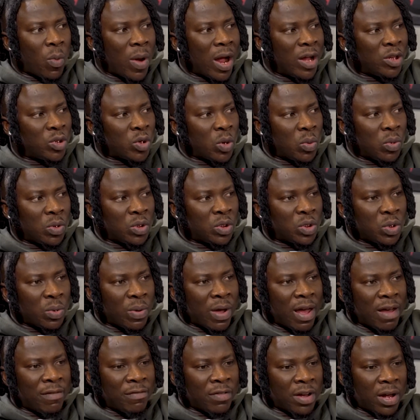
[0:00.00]
white, or
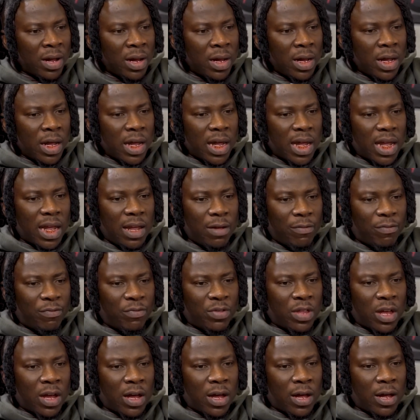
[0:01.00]
whatsoever. If
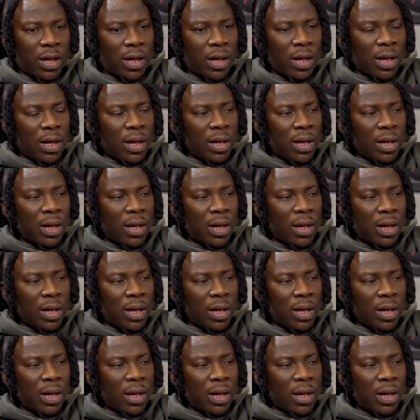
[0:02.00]
the